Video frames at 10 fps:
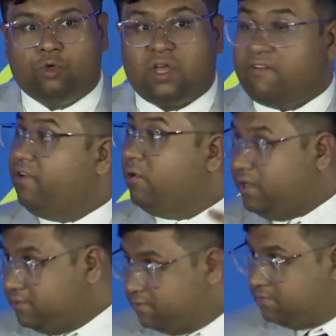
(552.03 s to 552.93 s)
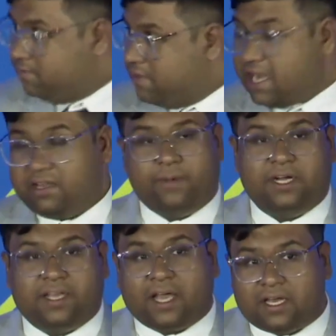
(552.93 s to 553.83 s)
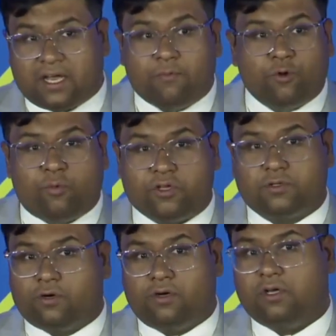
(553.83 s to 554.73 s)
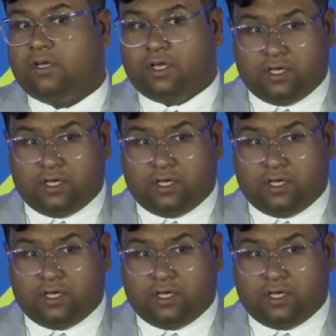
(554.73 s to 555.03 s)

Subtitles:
to everyone. Anybody can come to Moscow,